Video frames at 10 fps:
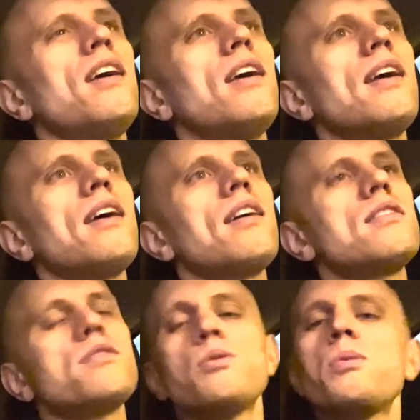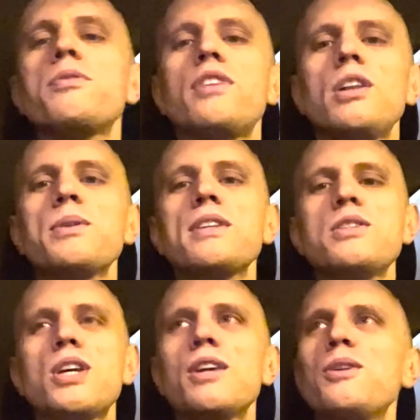And if you've been following the
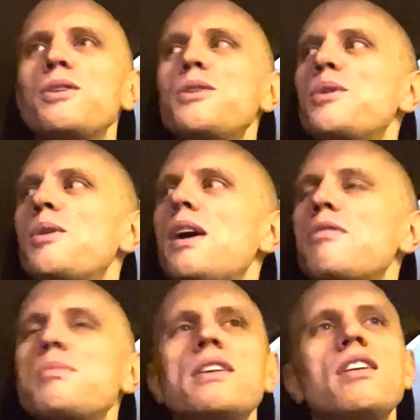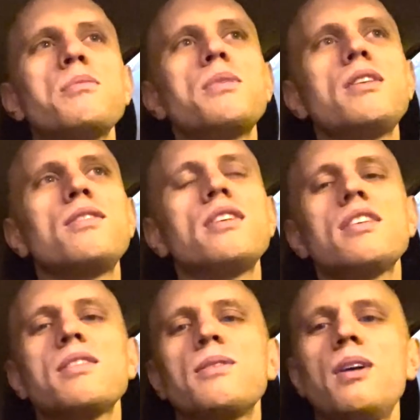channel, you know I've been on a bit of
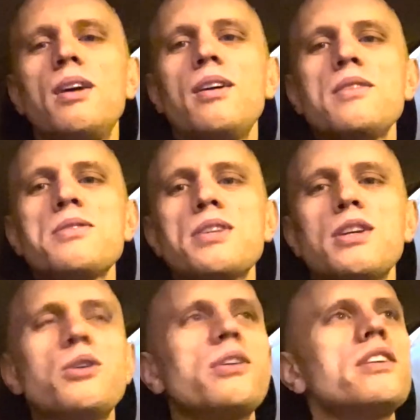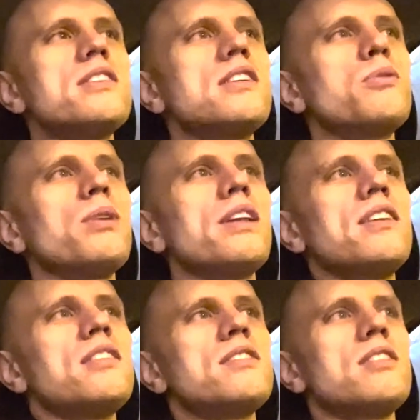a
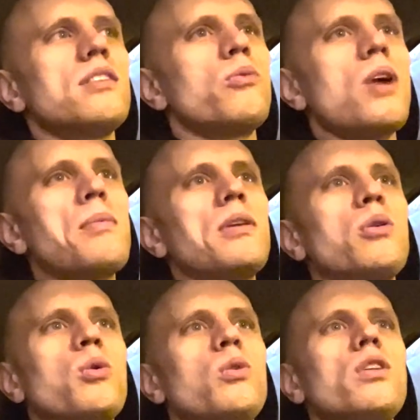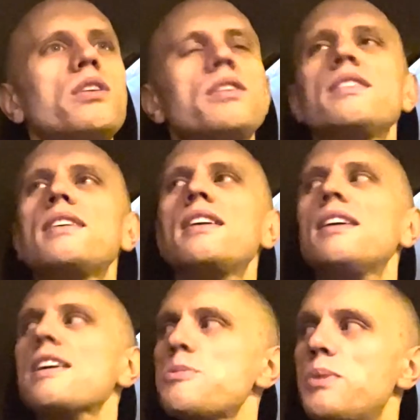security-related rabbit hole
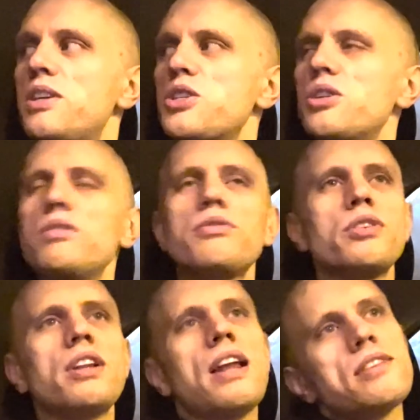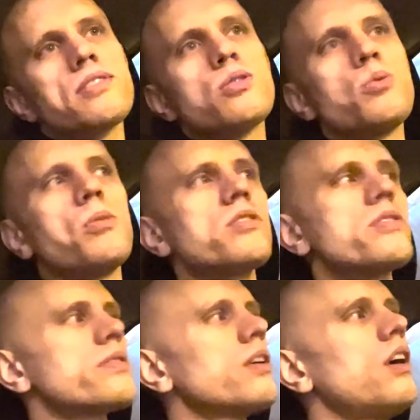expedition for the last 2
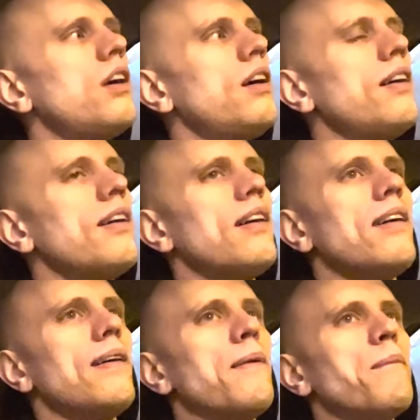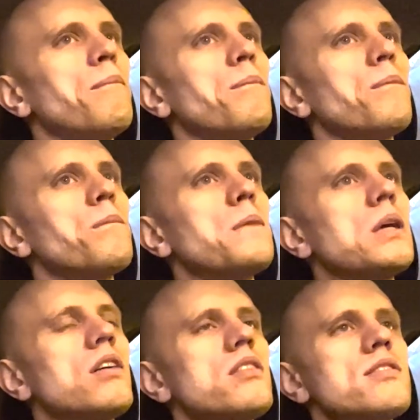months.
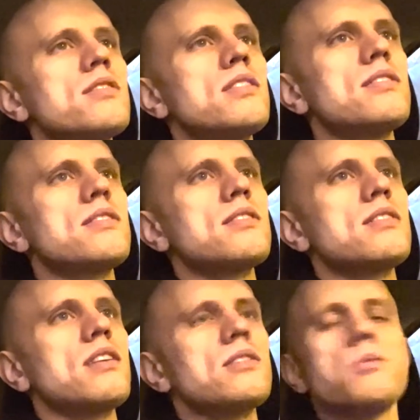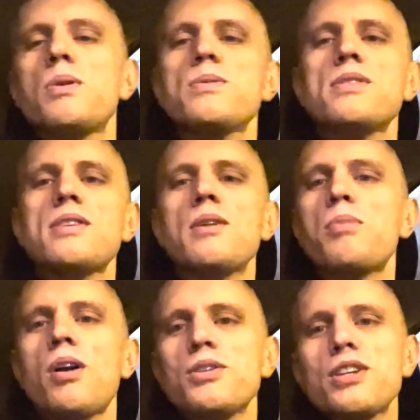Because I suppose it's a
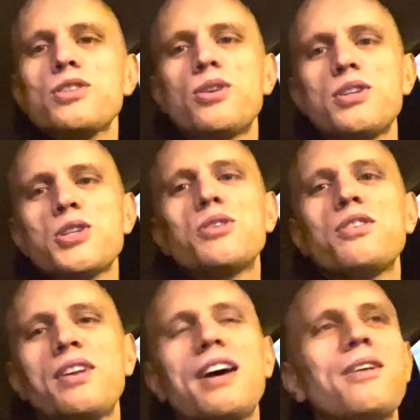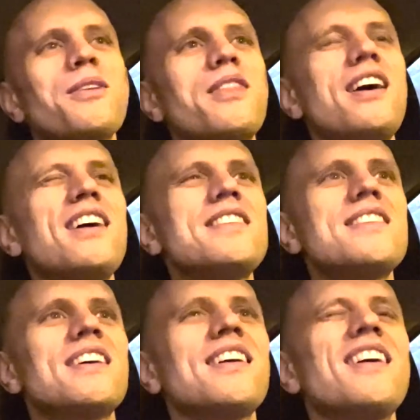project tradition now
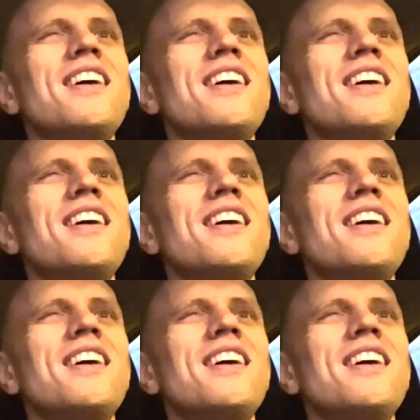that